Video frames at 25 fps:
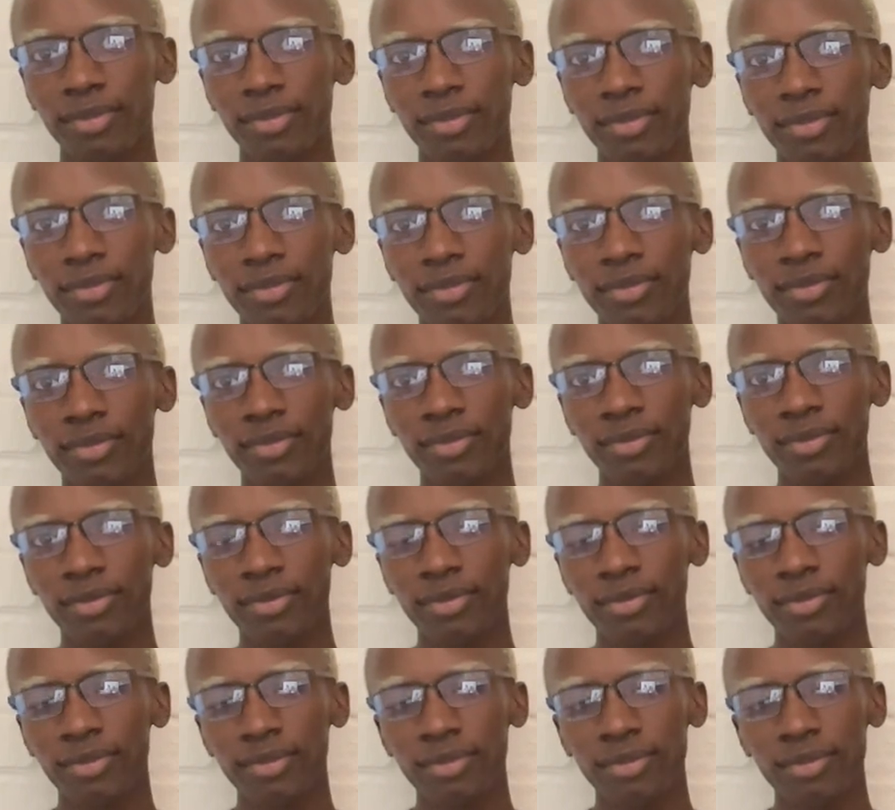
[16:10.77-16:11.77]

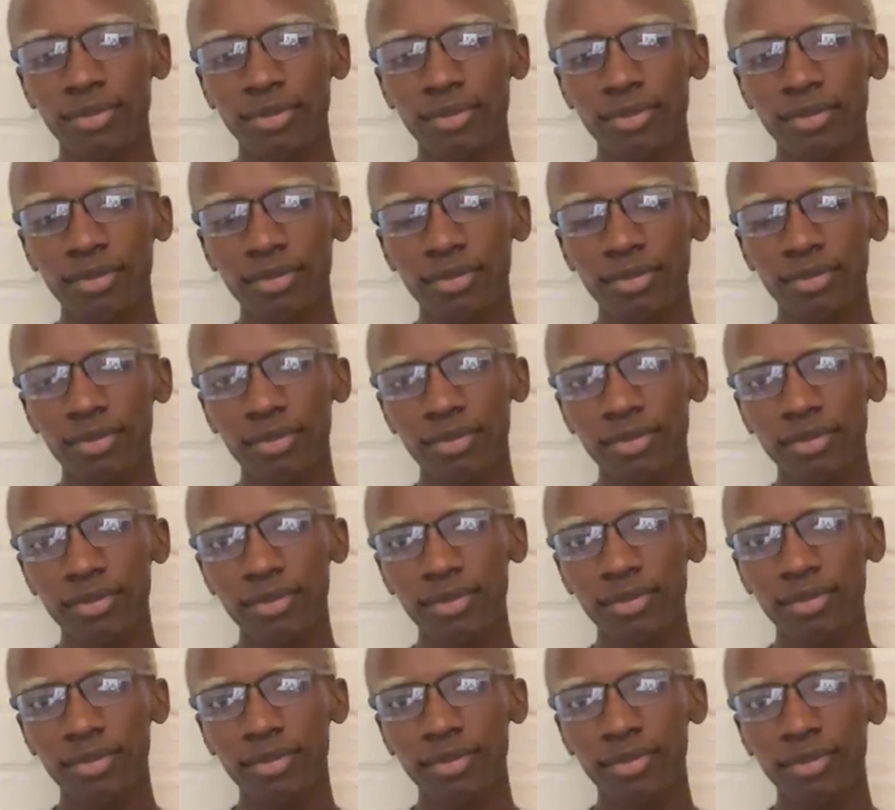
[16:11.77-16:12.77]

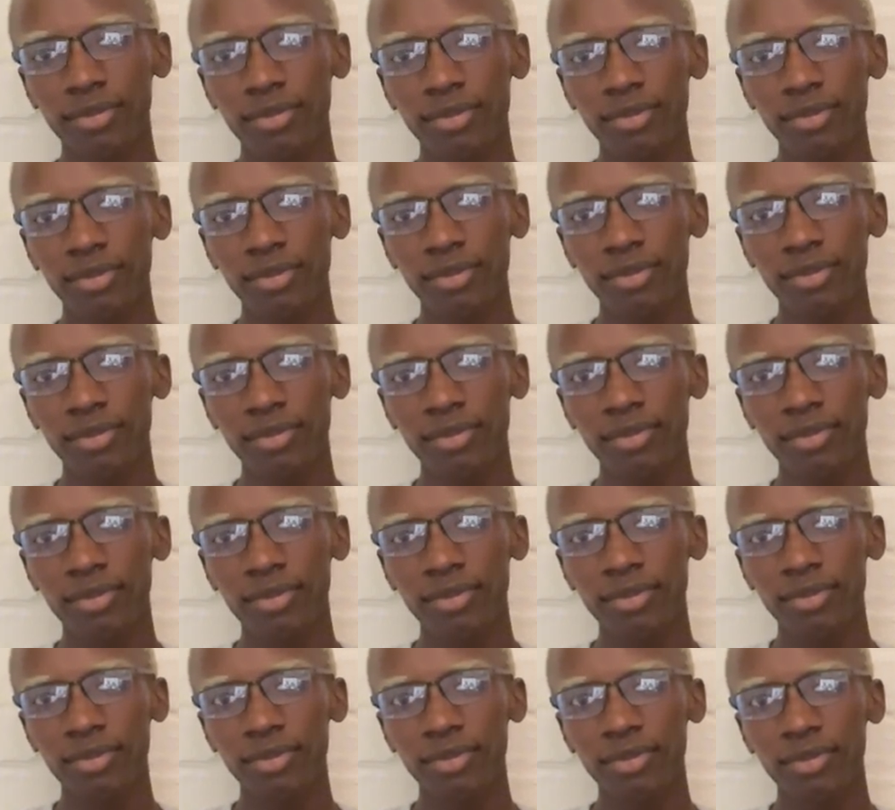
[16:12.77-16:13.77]

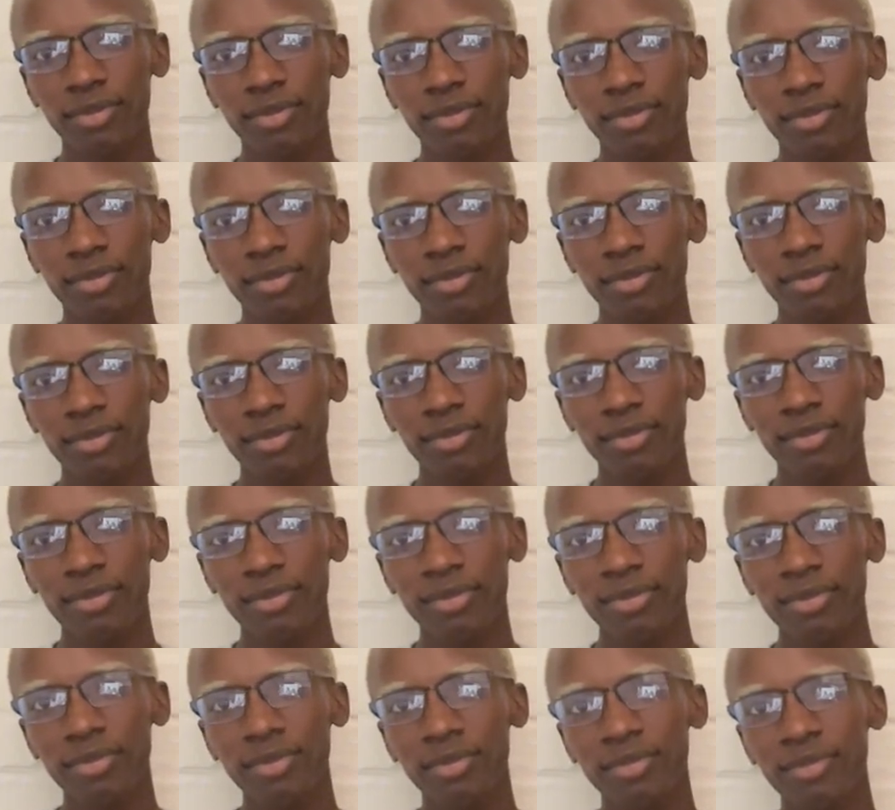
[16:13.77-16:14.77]

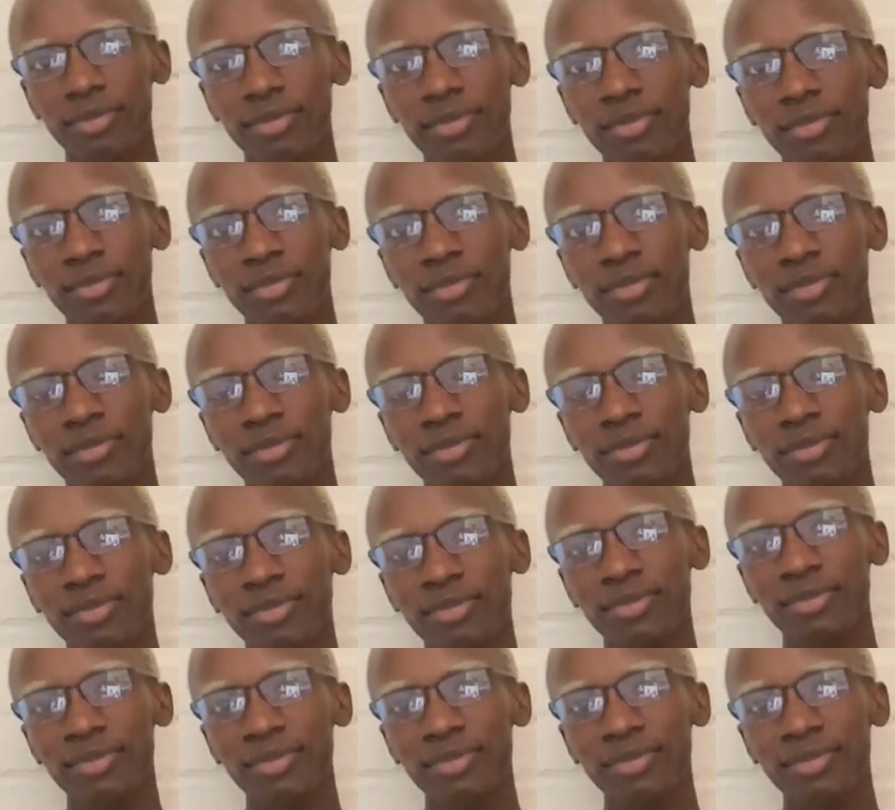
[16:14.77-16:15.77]

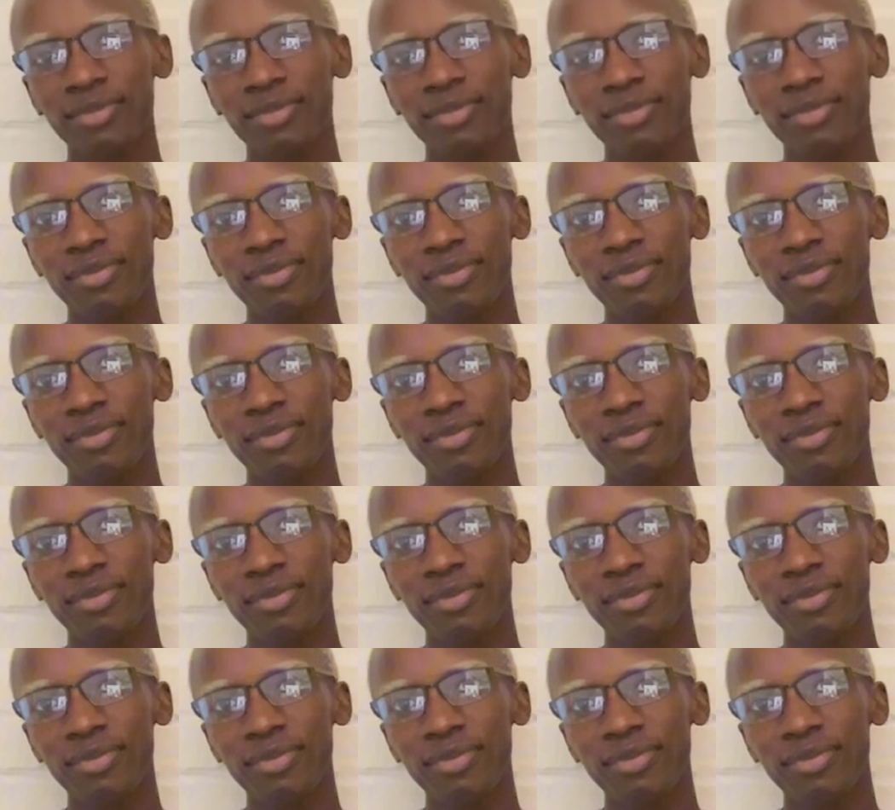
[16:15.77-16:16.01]
The person shown says nothing.